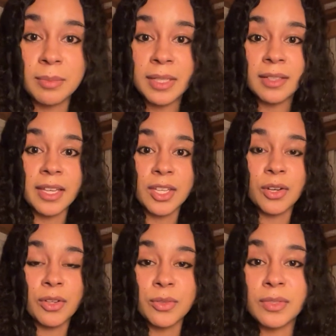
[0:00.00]
be like, you
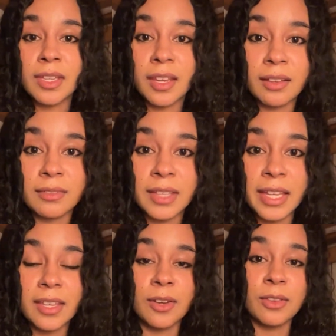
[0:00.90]
know, using
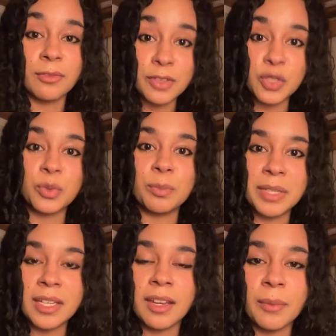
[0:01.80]
like, you know, the visual
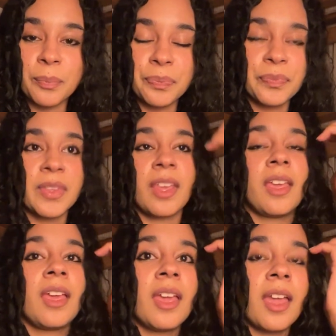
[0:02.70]
medium.
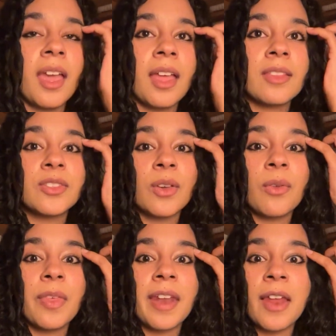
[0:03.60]
And
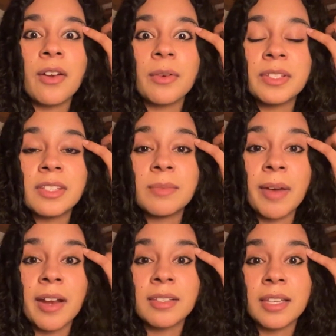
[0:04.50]
so then I don't know, I was
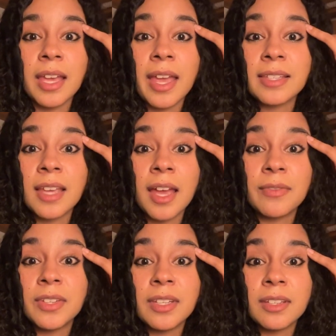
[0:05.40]
inspired. I was like, I guess I
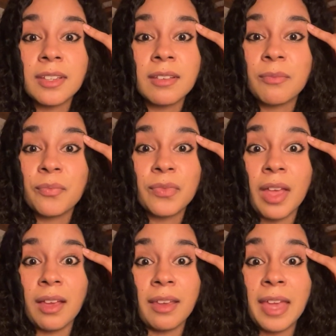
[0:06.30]
have to
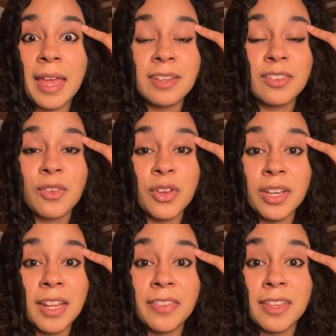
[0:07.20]
get
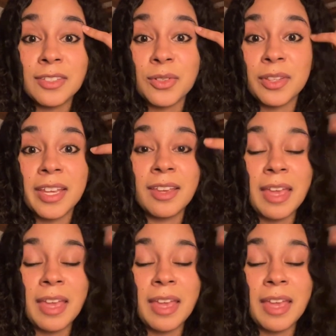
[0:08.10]
good at this, or like